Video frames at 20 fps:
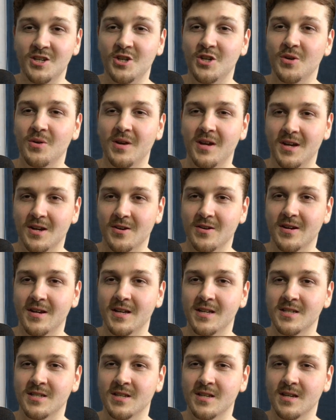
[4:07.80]
issue here
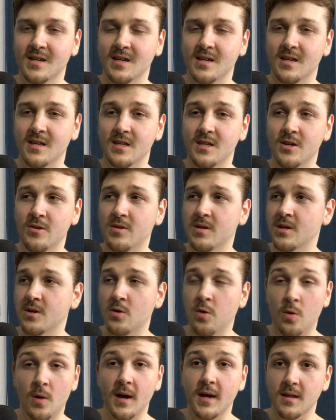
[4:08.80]
is you can
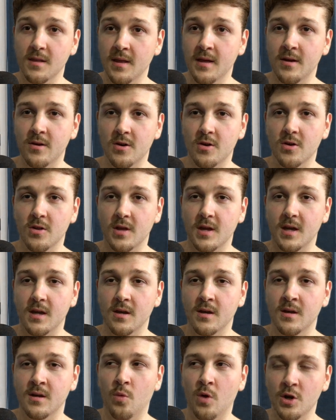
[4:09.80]
quite literally
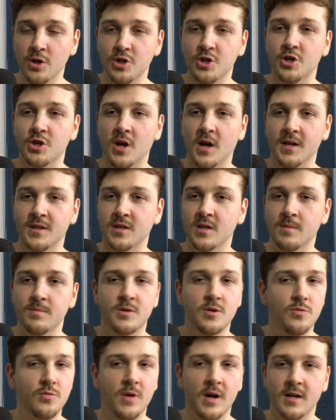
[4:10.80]
one-shot them
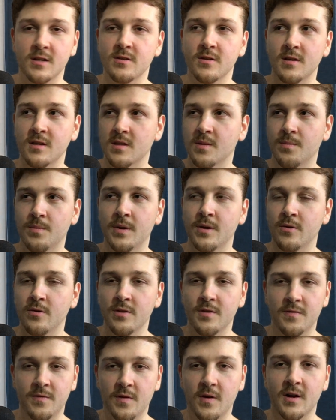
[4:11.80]
directly in the middle
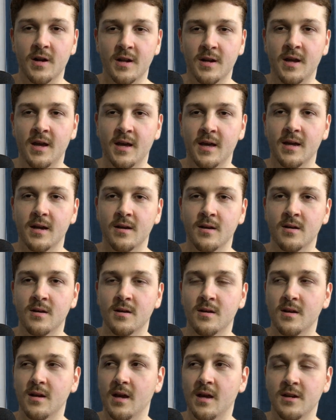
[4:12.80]
of the fucking head
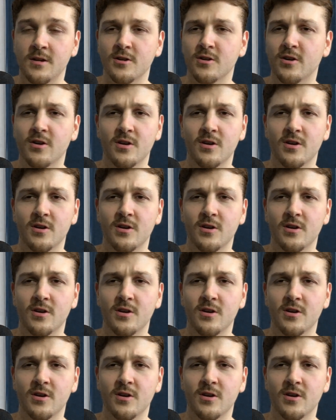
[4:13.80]
and you're